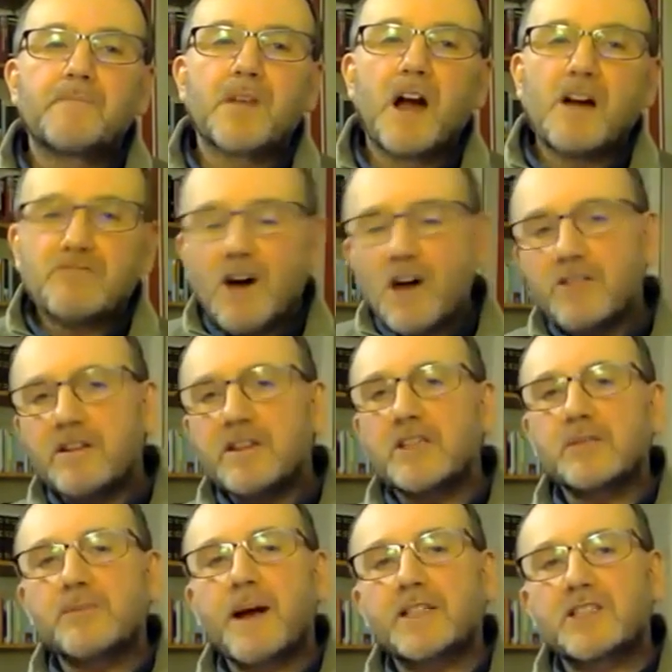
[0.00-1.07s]
Rather
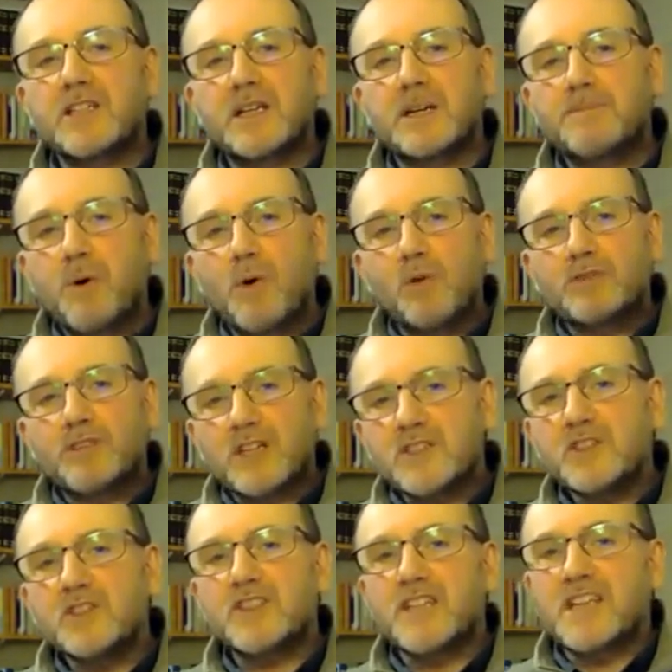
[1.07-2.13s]
unexpectedly, Paul
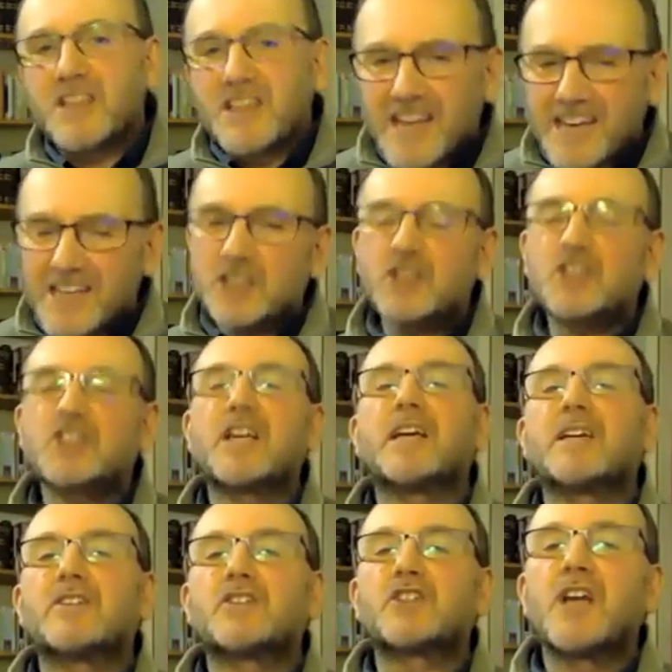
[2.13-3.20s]
doesn't see these
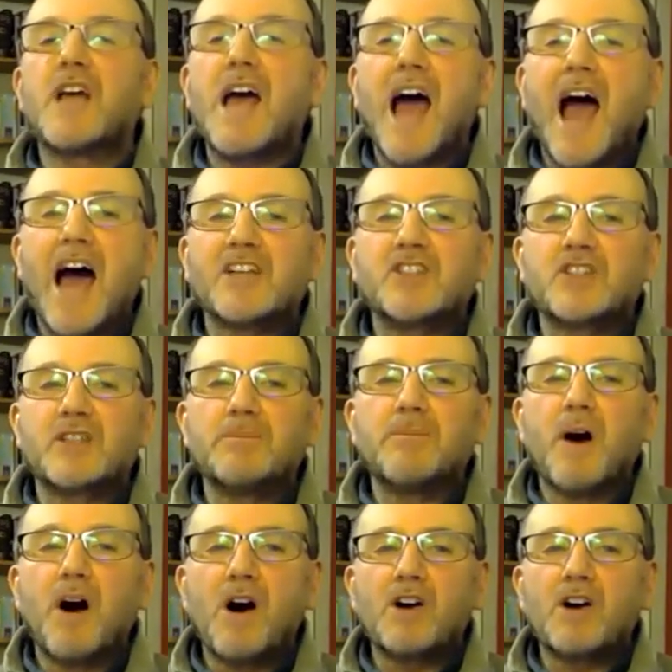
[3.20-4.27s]
things as the
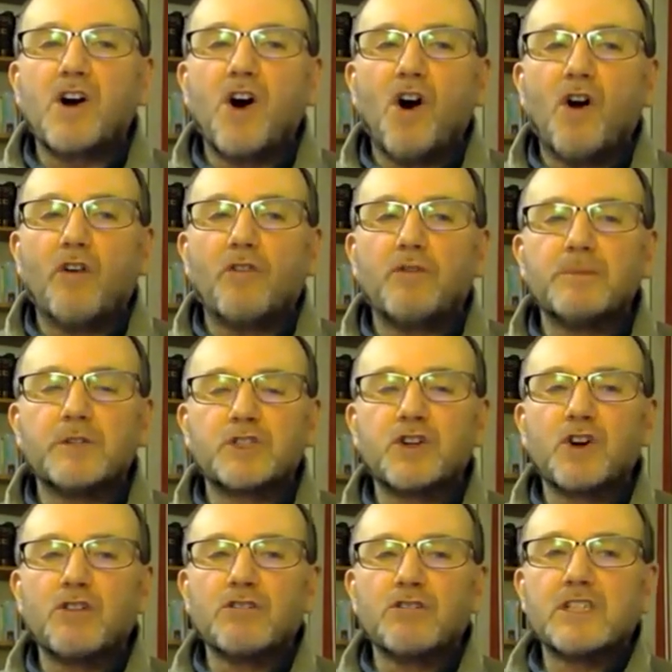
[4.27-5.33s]
mark of
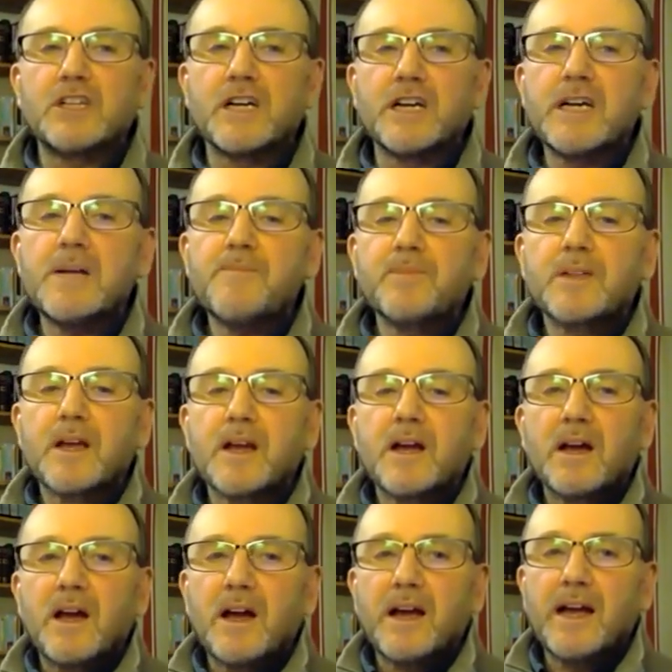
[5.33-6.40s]
maturity.
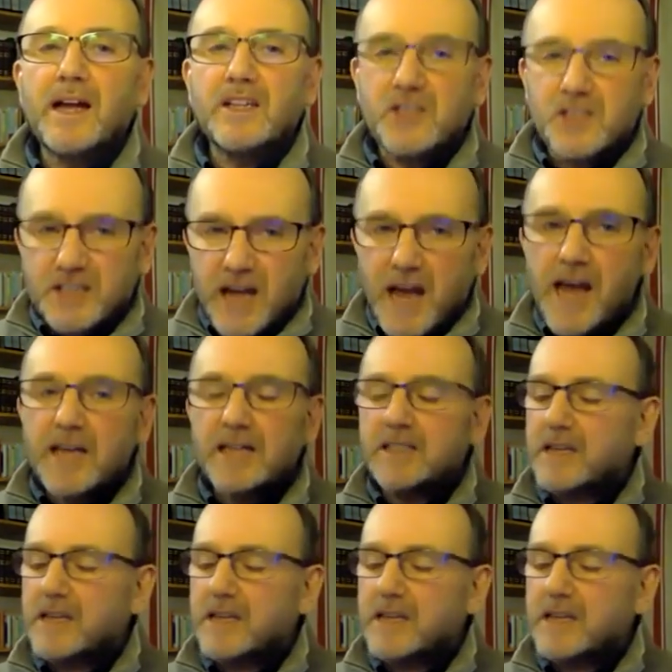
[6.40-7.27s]
Instead,